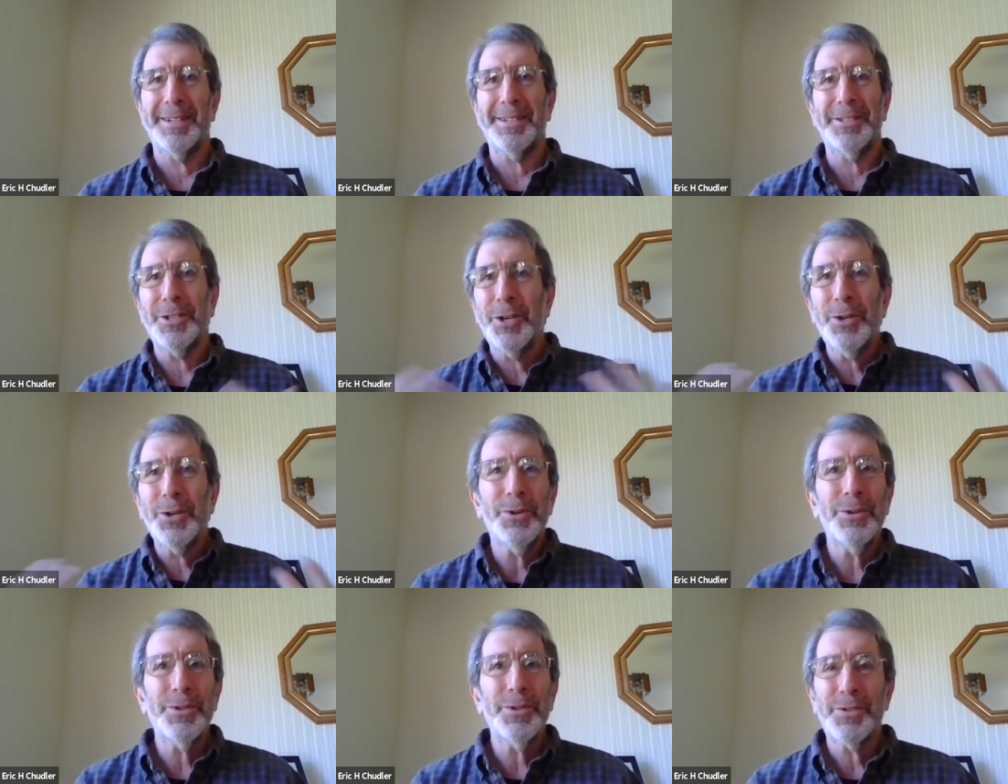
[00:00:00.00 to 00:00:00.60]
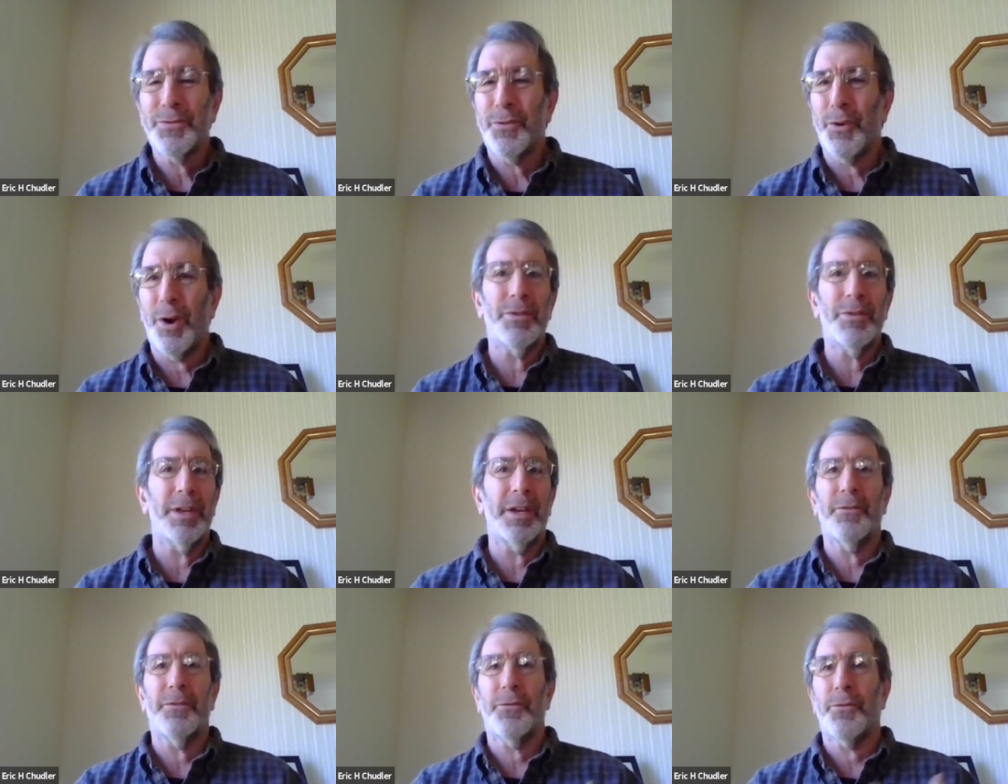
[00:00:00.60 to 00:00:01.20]
used for
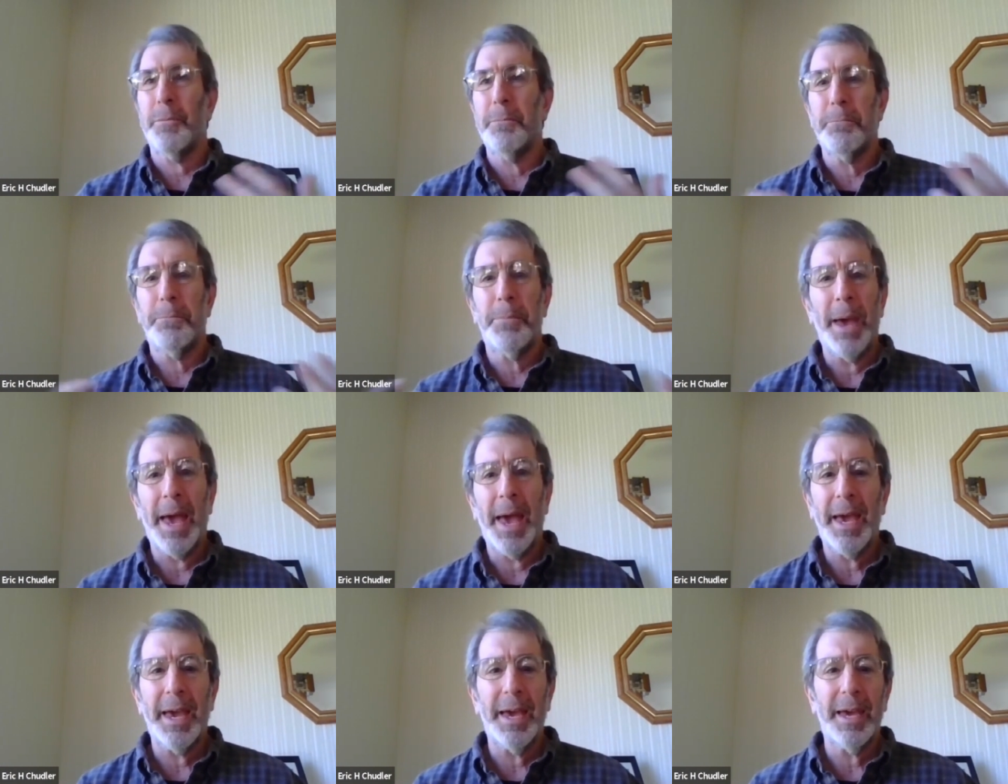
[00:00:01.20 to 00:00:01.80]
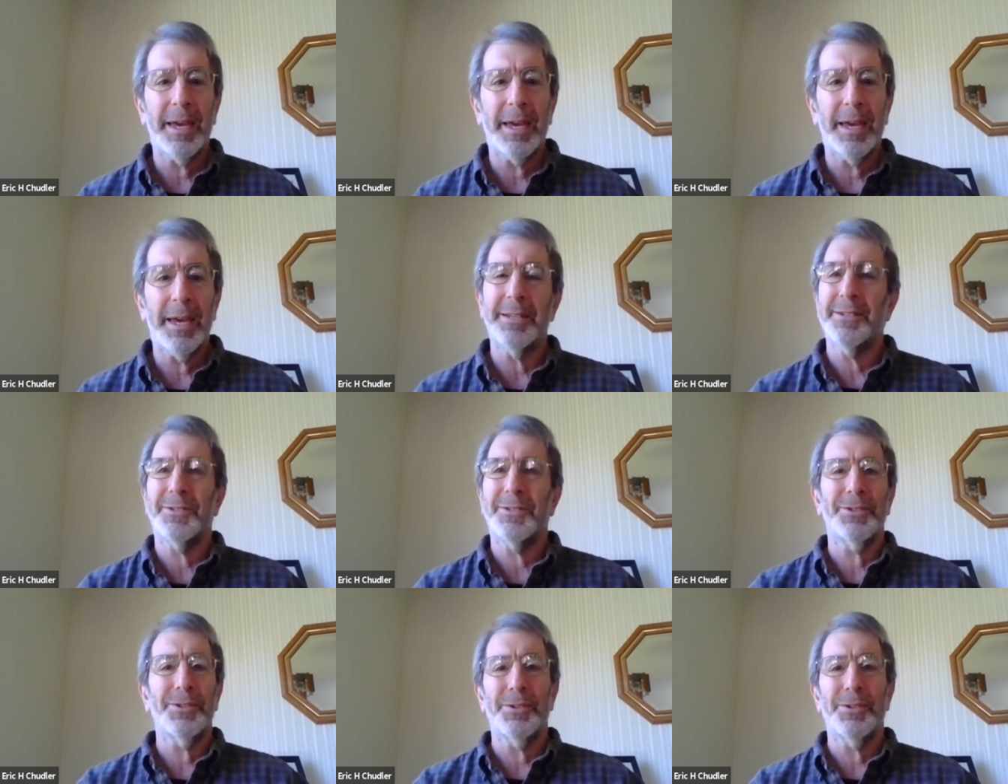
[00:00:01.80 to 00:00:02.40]
everything from
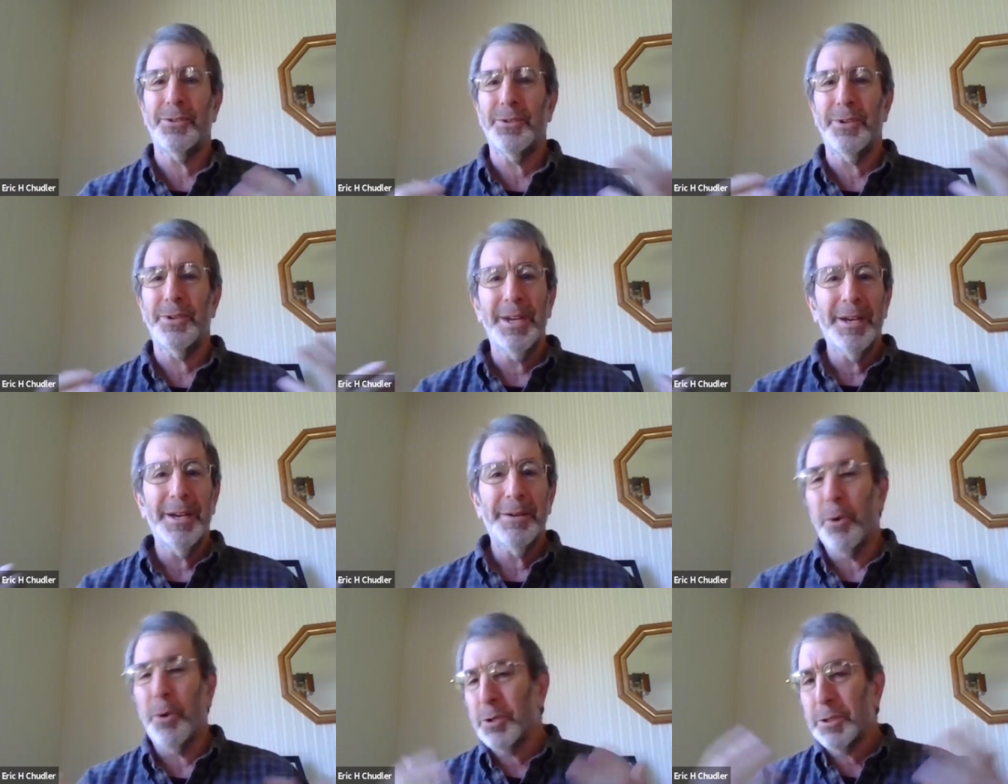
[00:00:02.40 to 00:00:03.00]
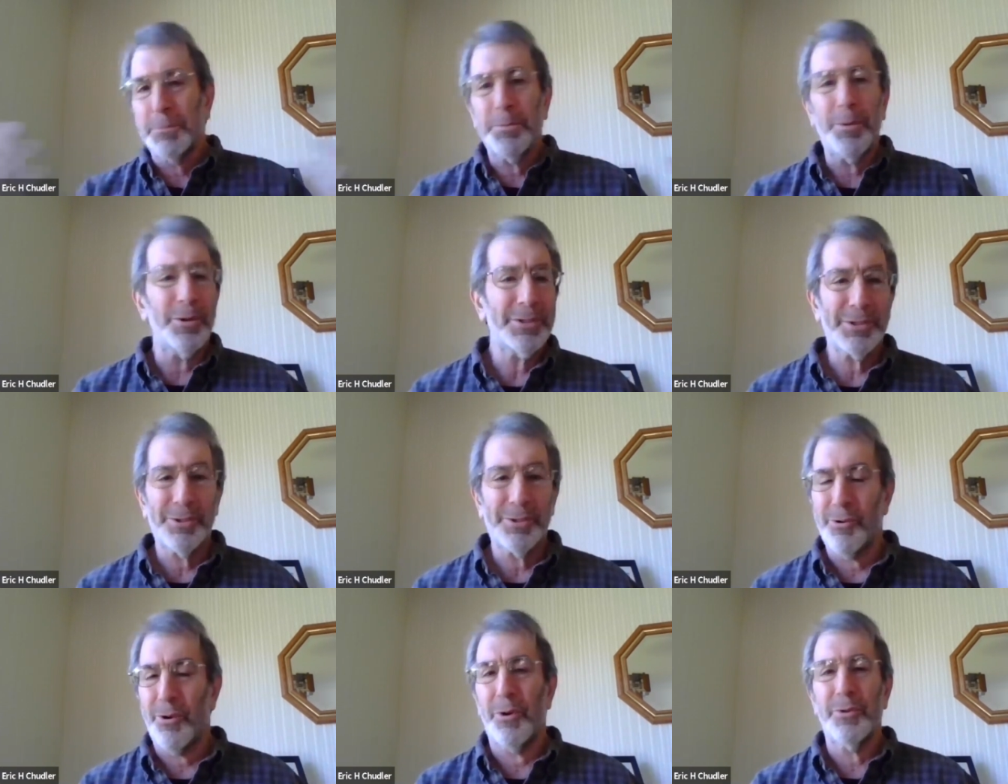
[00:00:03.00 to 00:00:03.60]
pain to multiple
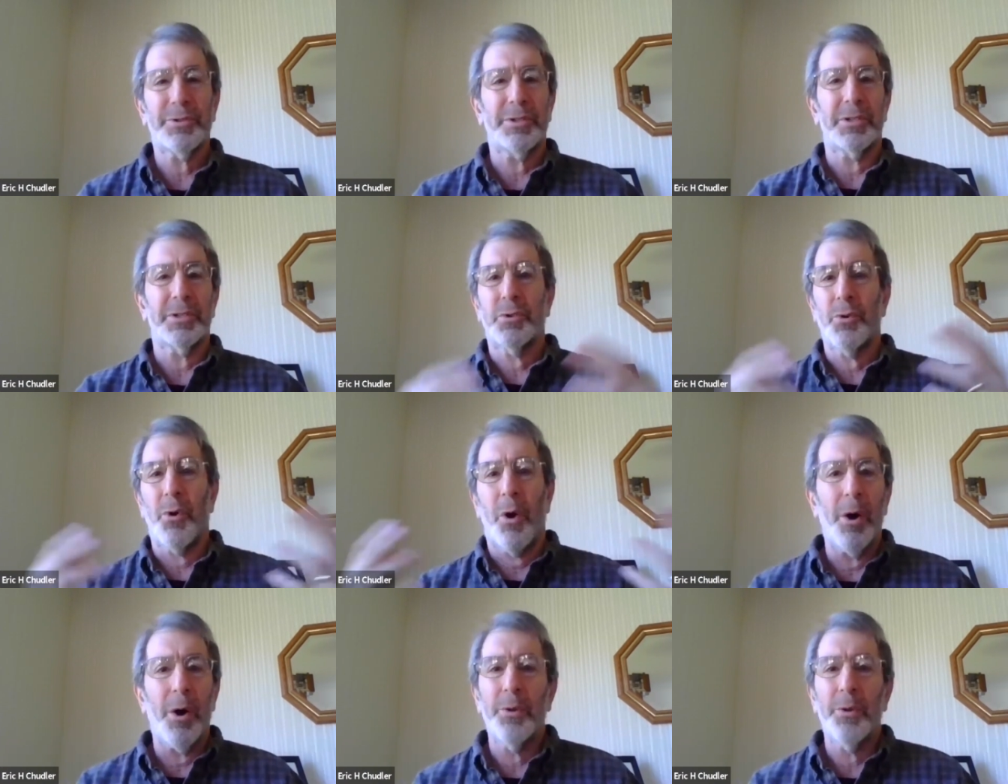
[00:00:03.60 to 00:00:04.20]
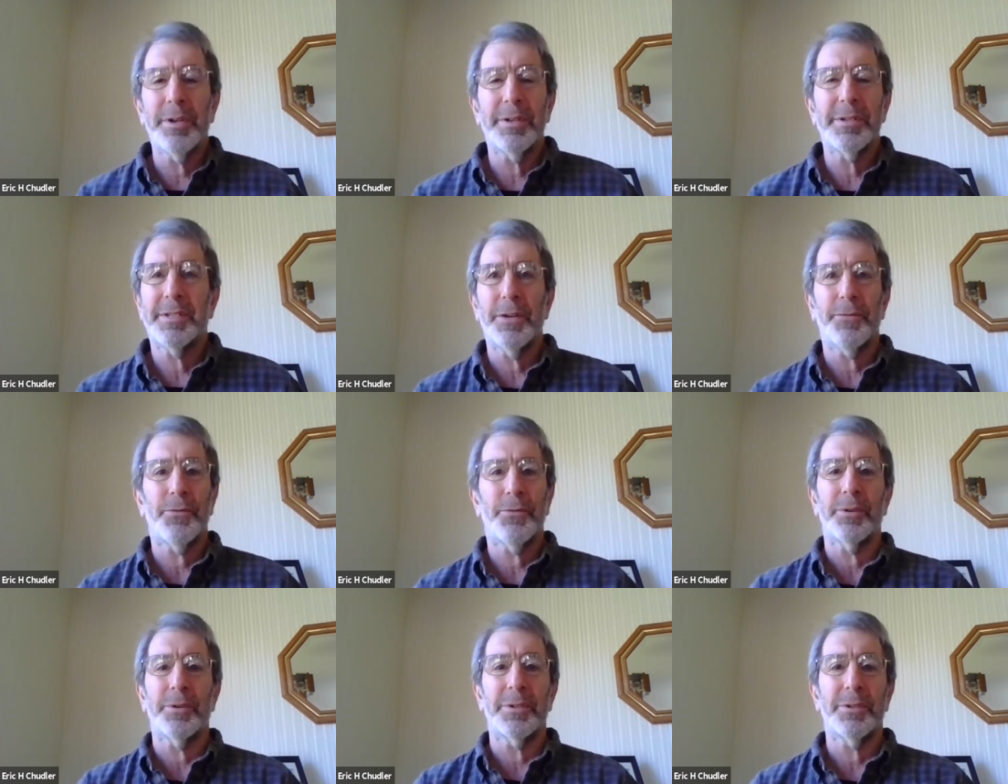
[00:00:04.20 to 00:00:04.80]
sclerosis to all these
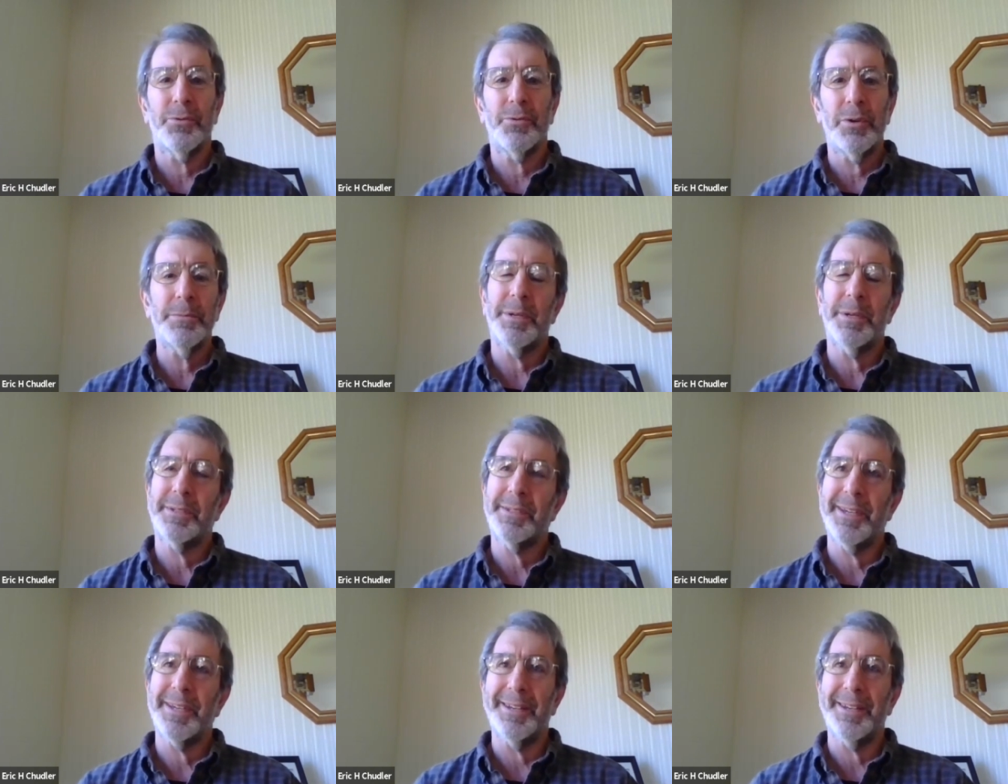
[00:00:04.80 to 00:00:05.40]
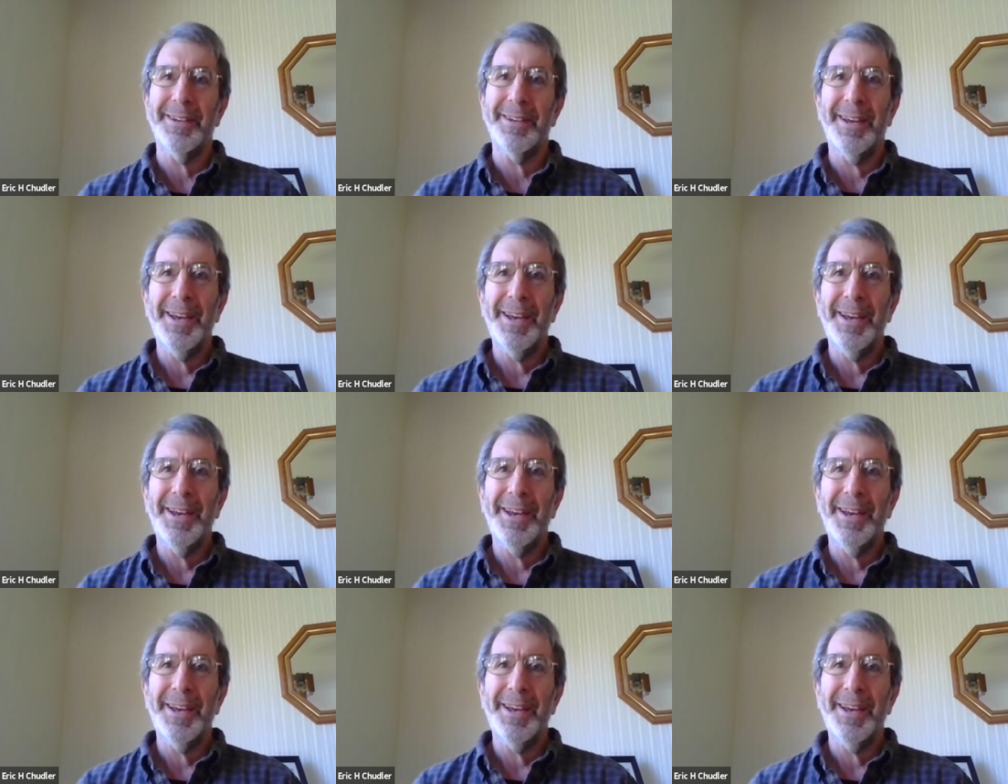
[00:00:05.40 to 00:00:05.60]
different treatments. And